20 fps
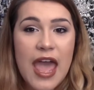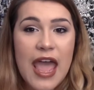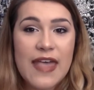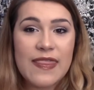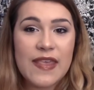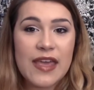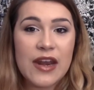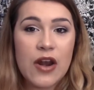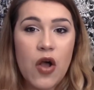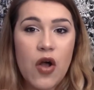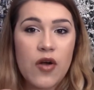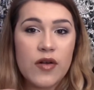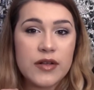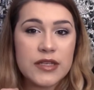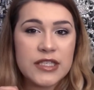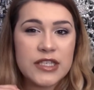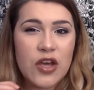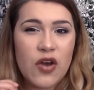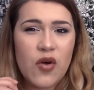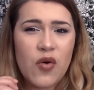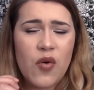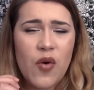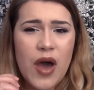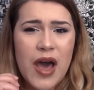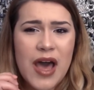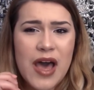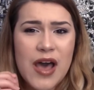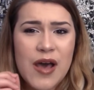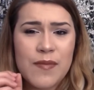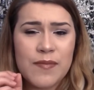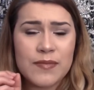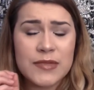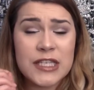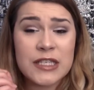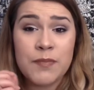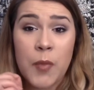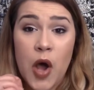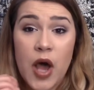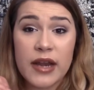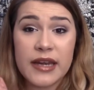and then also um,
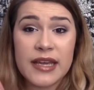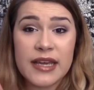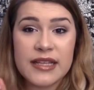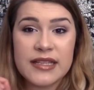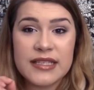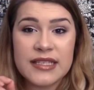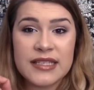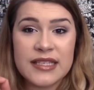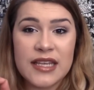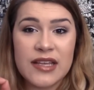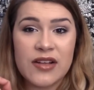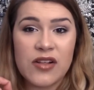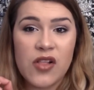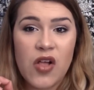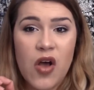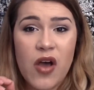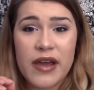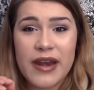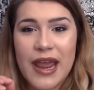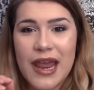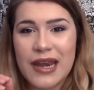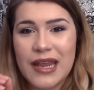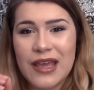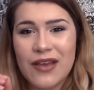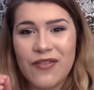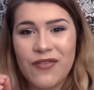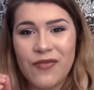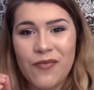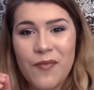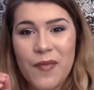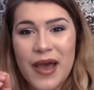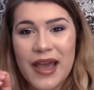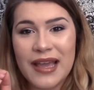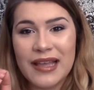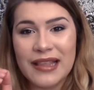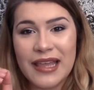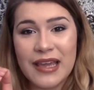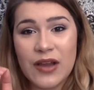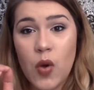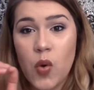spot conceal on any of
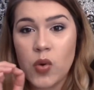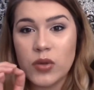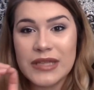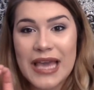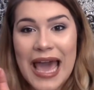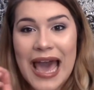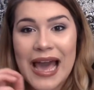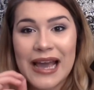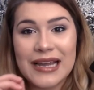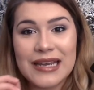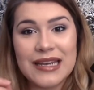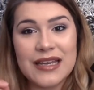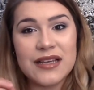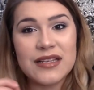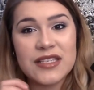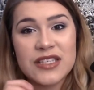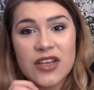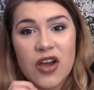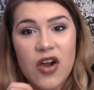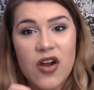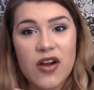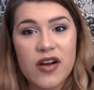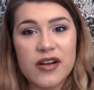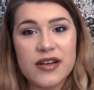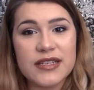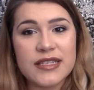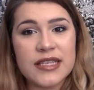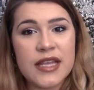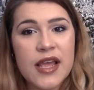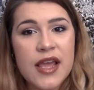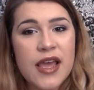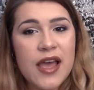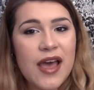my like old acne scars.